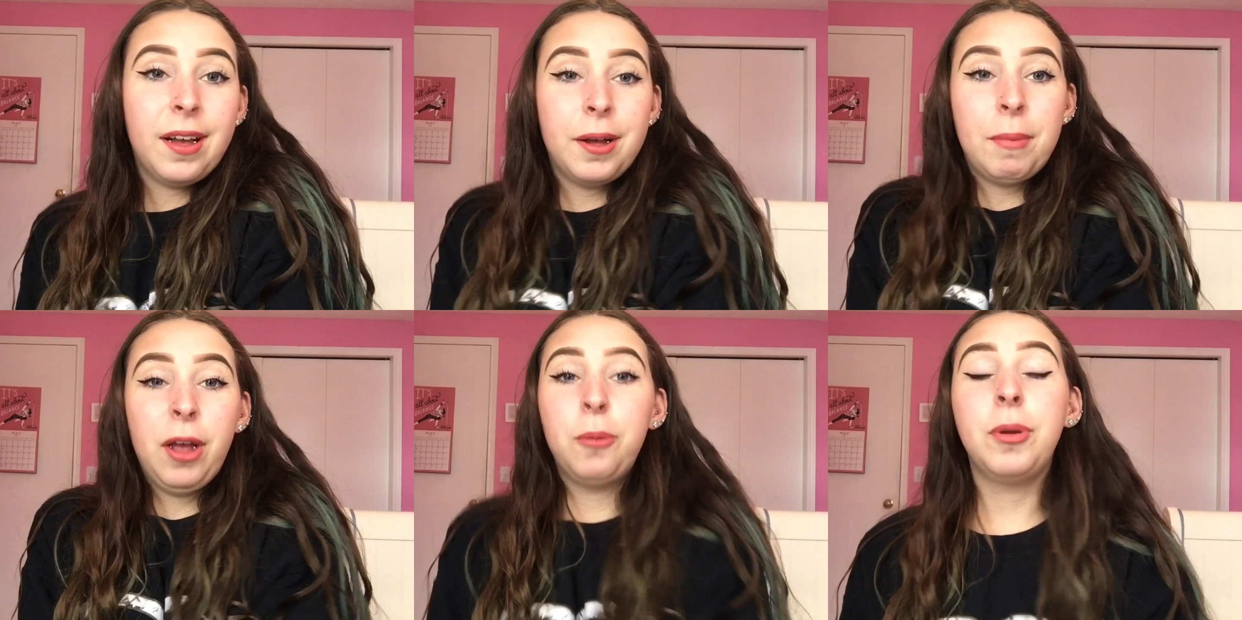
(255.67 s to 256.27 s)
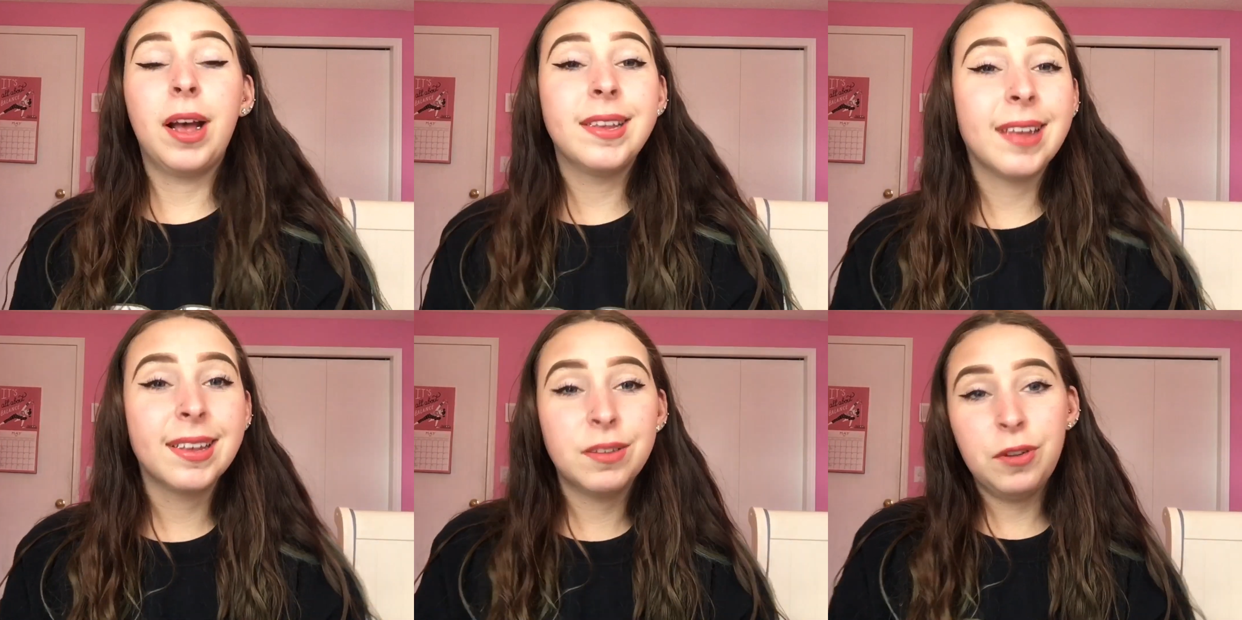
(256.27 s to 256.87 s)
I hope you guys
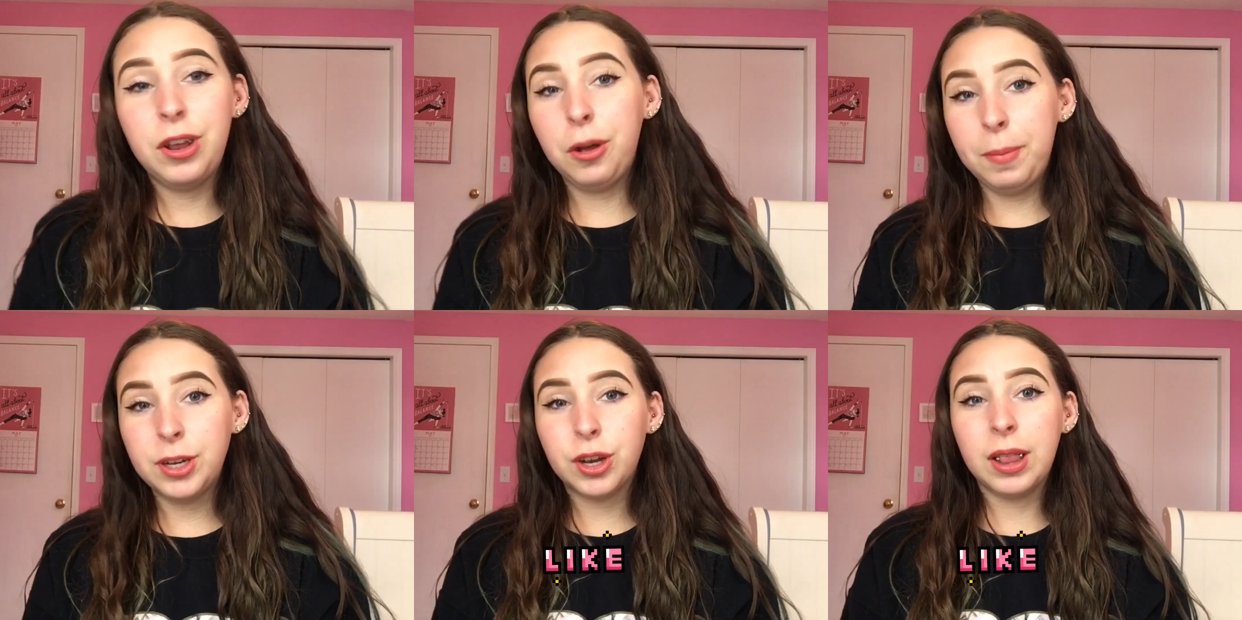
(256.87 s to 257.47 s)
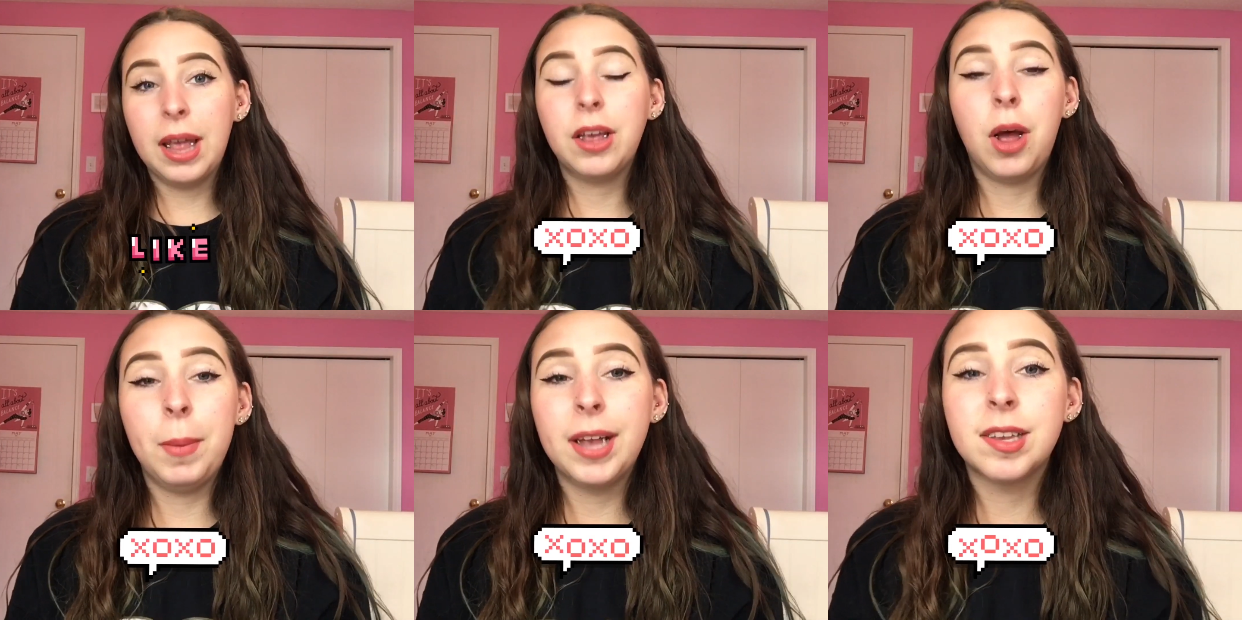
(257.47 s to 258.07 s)
like this video. Make sure to like, comment,